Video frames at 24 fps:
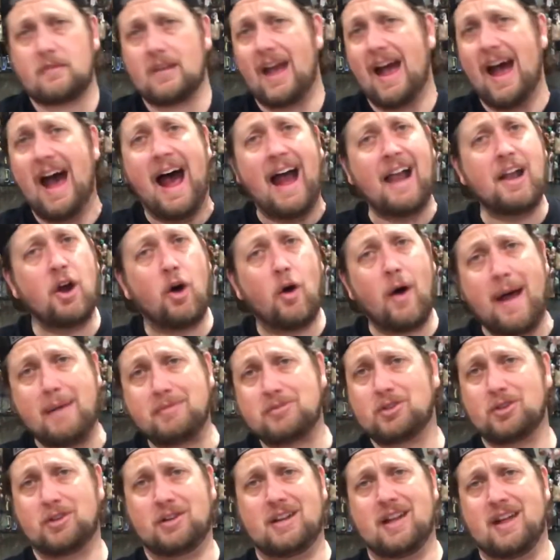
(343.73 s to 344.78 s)
I know
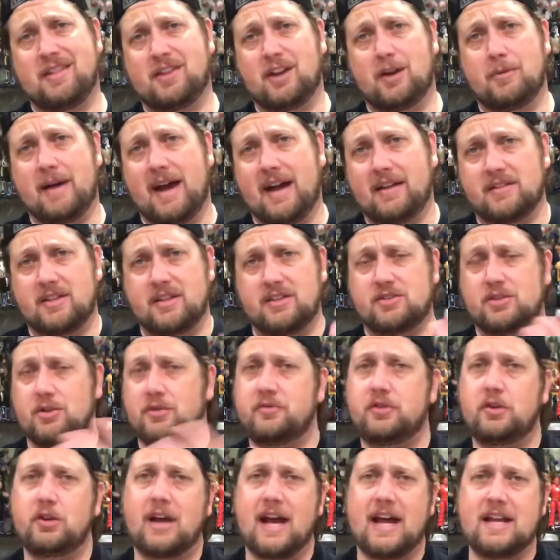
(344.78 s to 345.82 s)
absolutely nothing about this. So
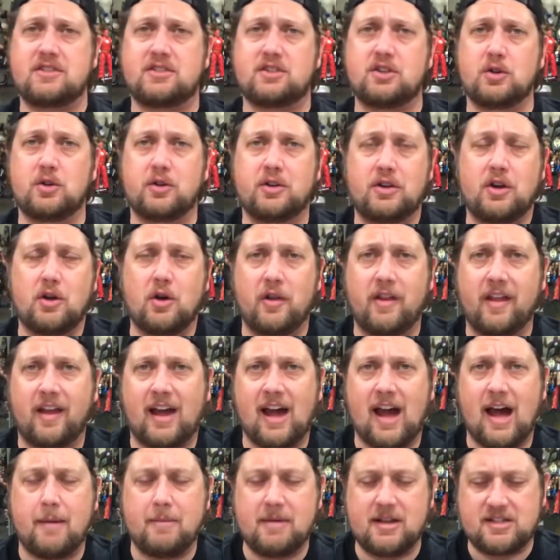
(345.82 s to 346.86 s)
if you guys do and know in the
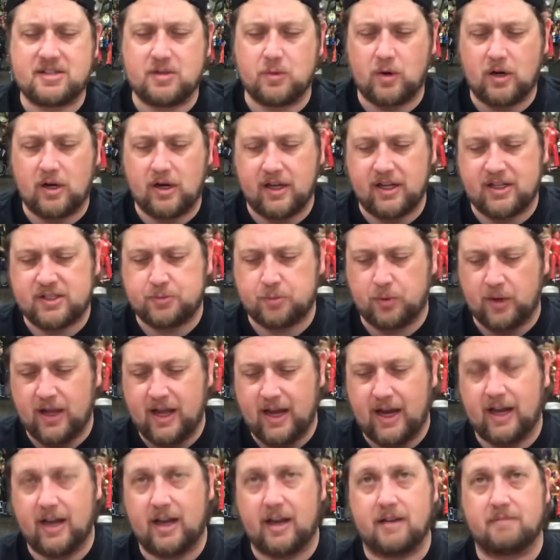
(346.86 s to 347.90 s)
comments and want to
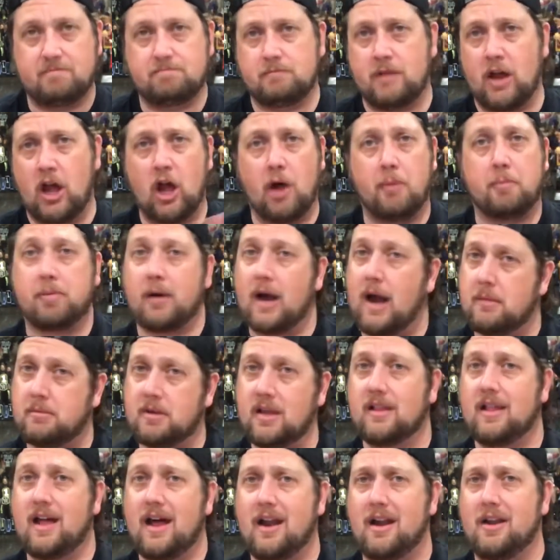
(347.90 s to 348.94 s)
explain and help probably
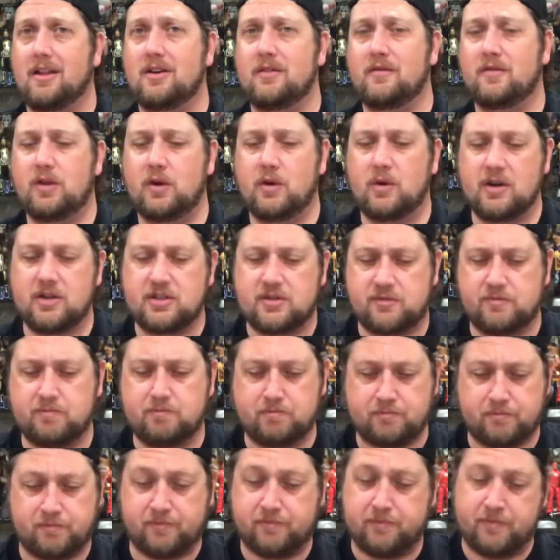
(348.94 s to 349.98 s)
a lot of other viewers,
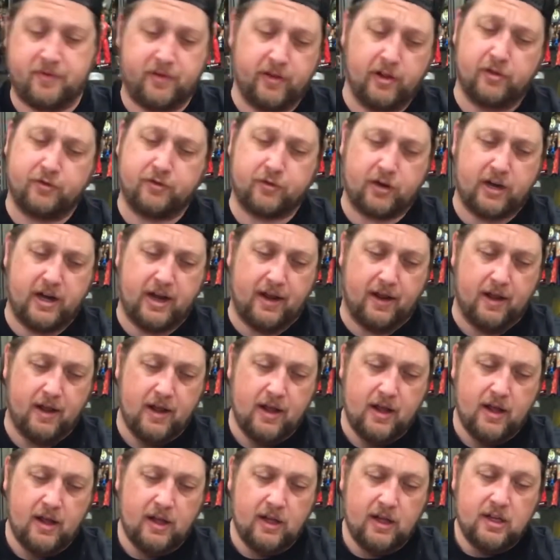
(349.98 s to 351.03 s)
feel free.
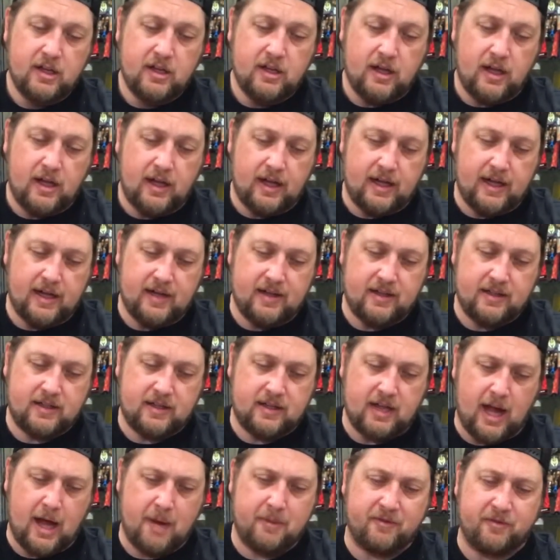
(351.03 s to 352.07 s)

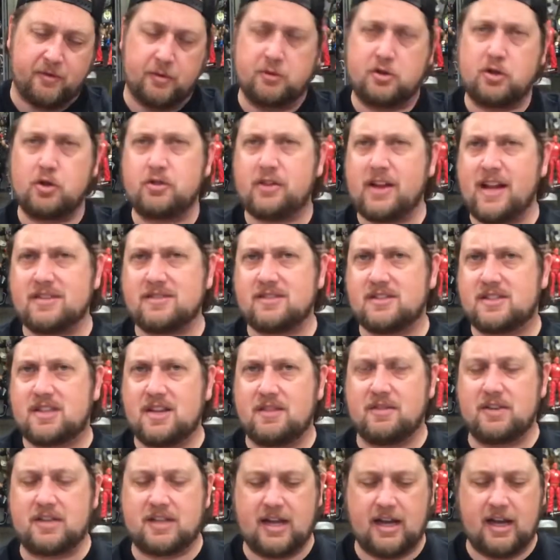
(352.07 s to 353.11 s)
Comic for
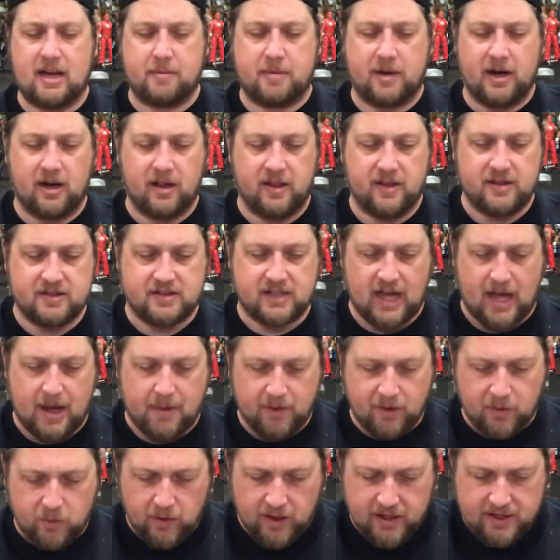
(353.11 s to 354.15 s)
2017, apparently this
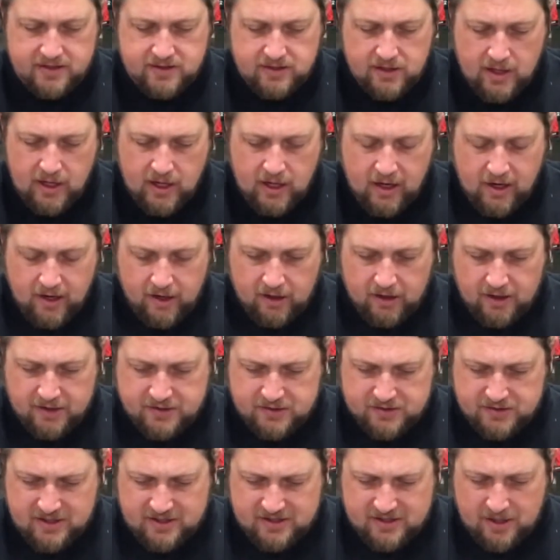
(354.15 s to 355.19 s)
comic was. It
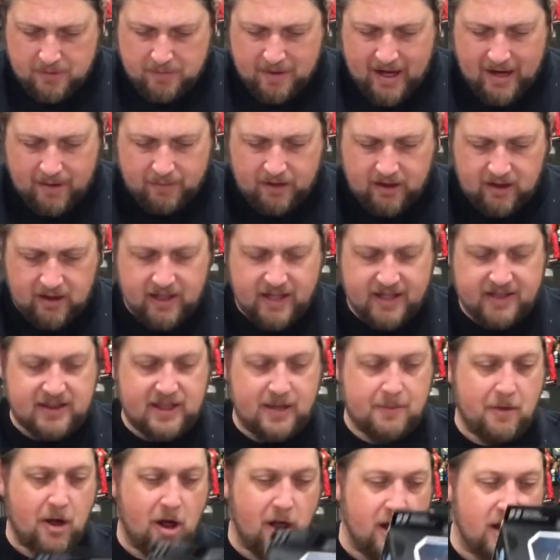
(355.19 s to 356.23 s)
also says on the bottom, collect
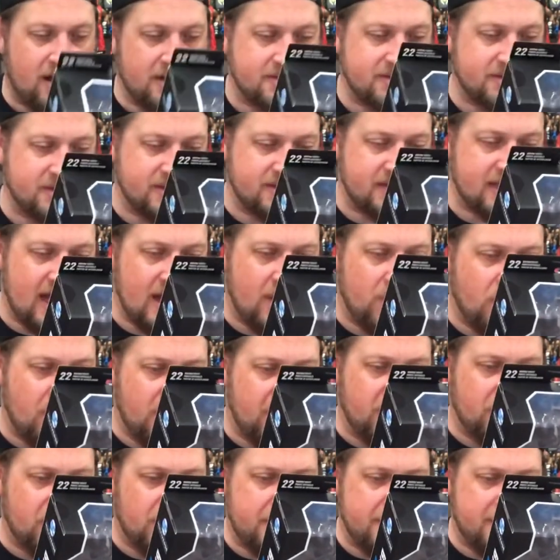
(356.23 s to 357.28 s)
them all. So it's got
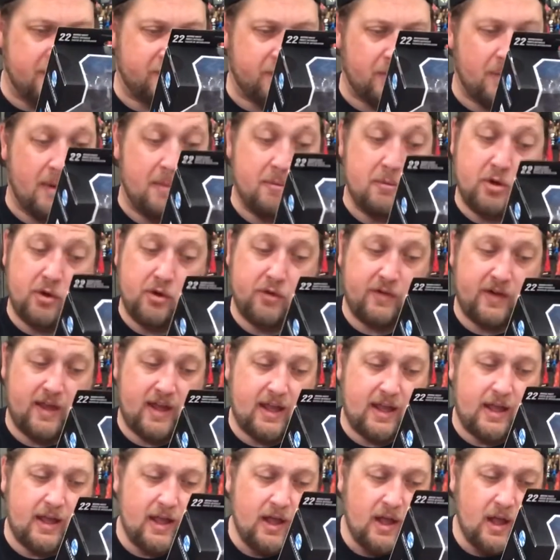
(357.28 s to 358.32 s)
Wonder Woman from a
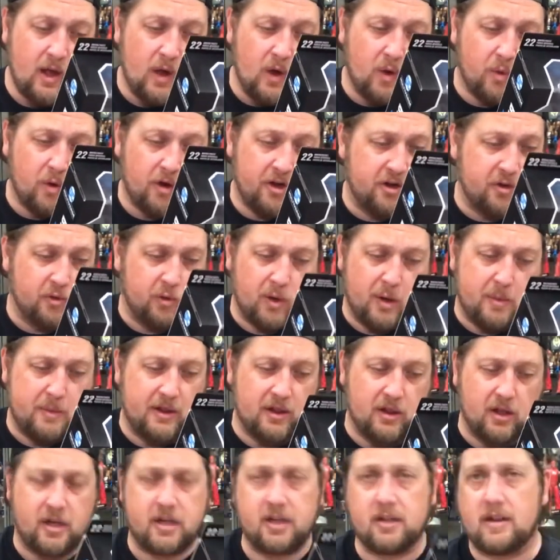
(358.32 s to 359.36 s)
movie, Wonder Woman
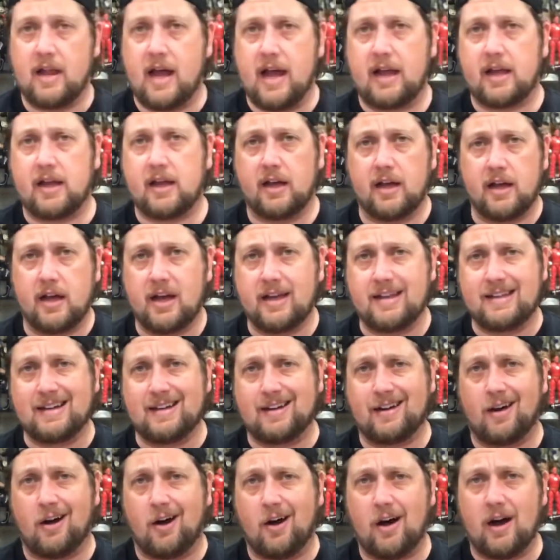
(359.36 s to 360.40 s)
looking like a
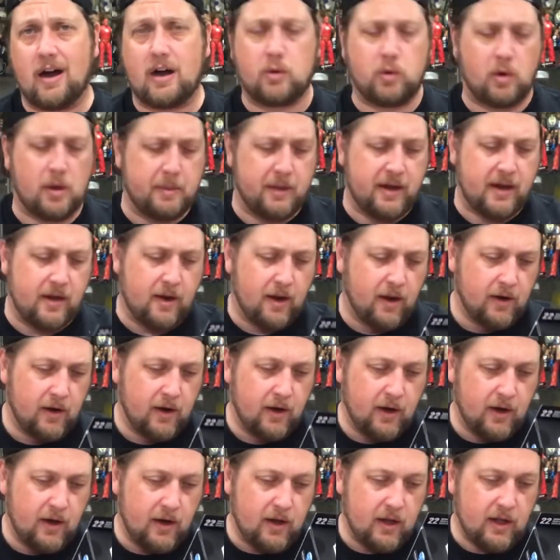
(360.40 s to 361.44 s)
young Hawk Woman,
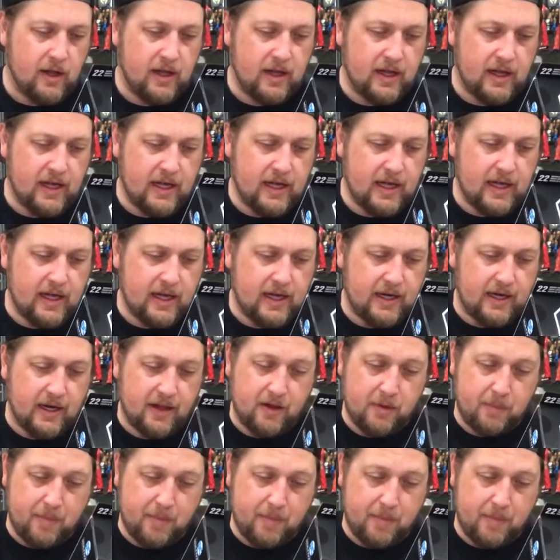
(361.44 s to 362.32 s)
another